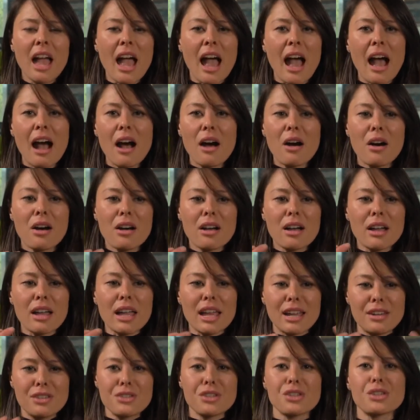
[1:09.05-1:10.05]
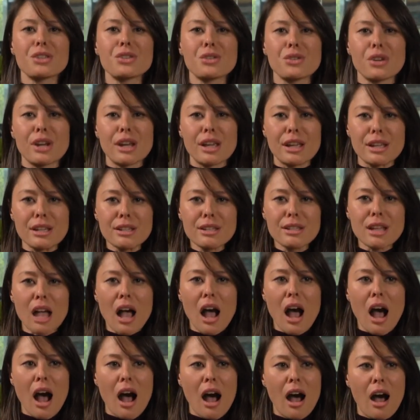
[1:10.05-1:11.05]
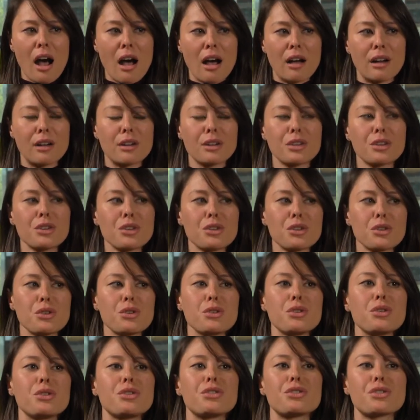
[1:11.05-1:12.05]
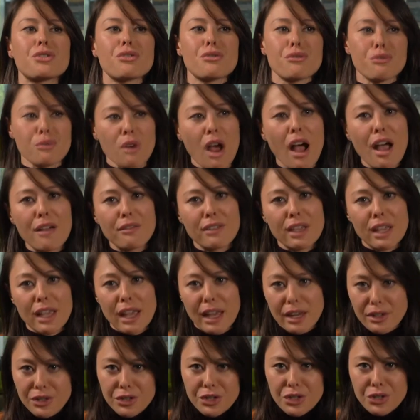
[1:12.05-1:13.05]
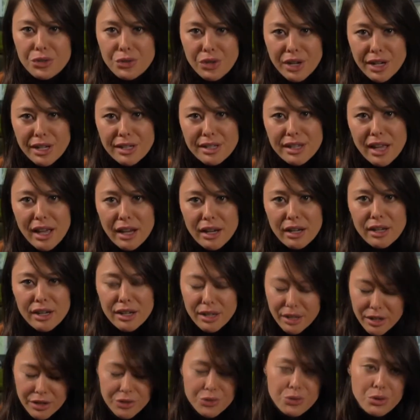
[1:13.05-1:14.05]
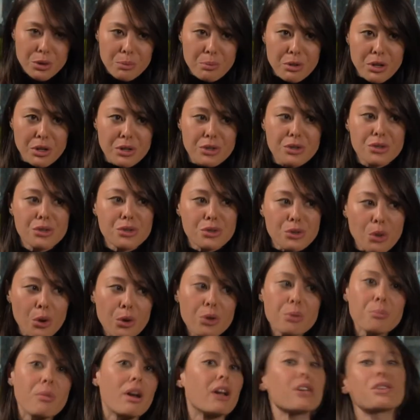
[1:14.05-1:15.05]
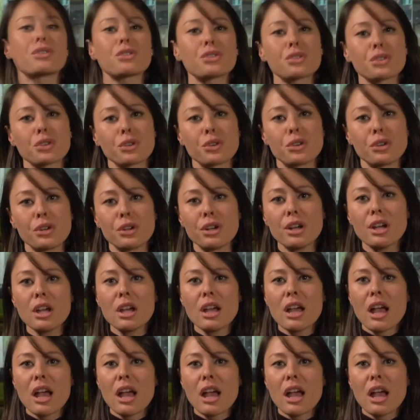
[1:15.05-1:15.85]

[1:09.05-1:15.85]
Our industries are huge, thriving industries that contribute so much to